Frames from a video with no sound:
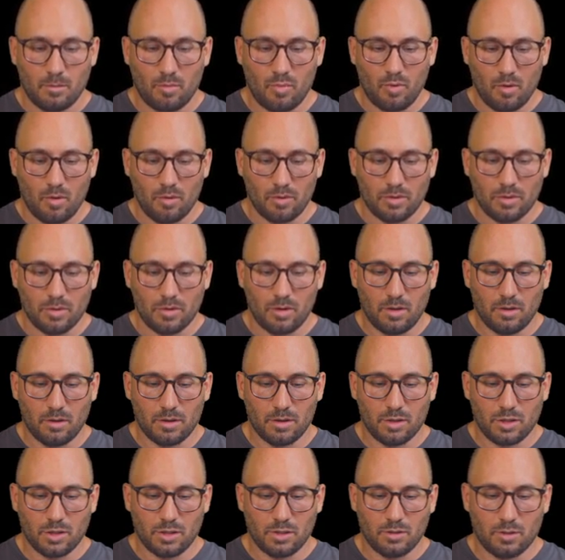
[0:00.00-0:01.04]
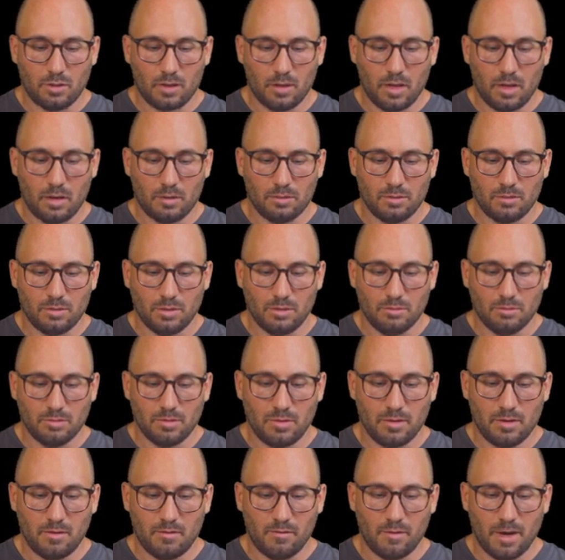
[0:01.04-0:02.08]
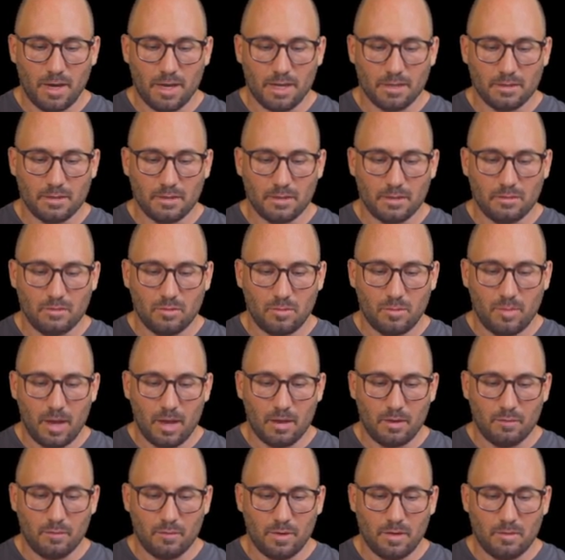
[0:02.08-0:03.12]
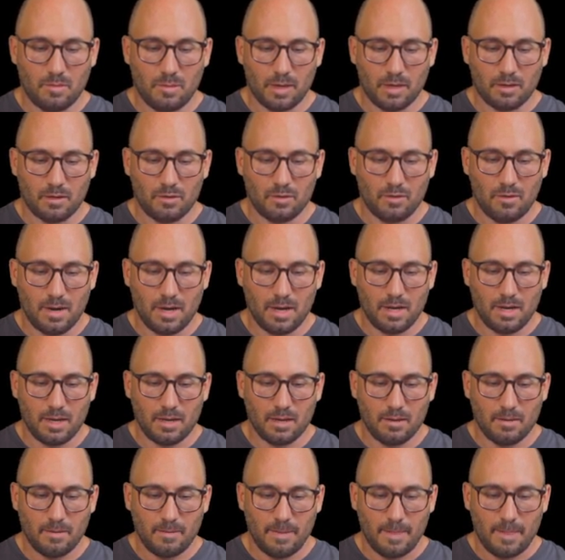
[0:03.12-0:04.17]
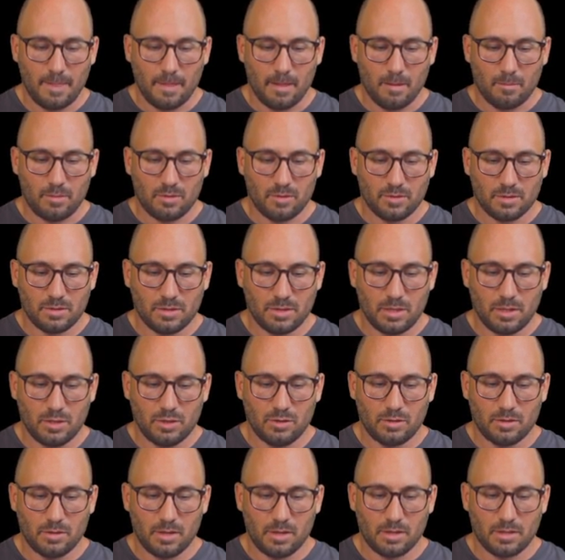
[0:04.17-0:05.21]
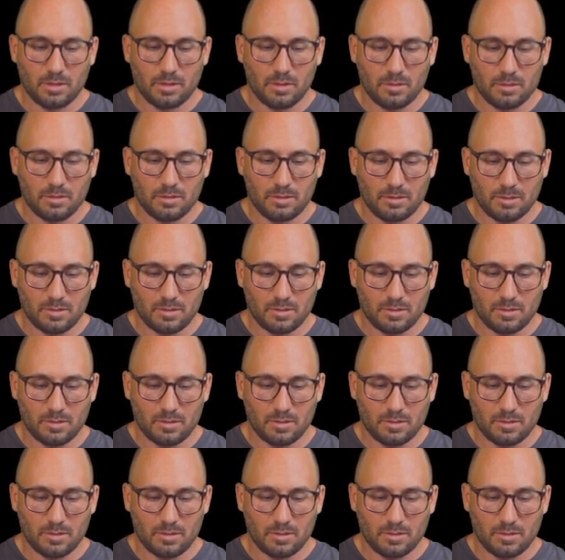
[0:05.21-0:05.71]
broad knowledge on how to use the device and do biofeedback training procedure. That's also